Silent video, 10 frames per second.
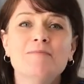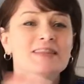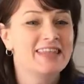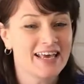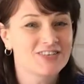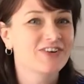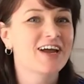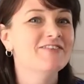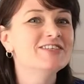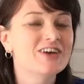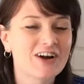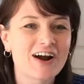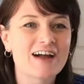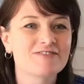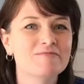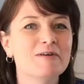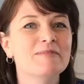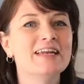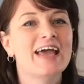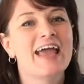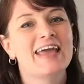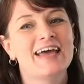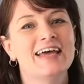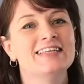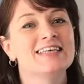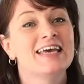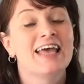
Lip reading: Thanks for coming to our craft moment, and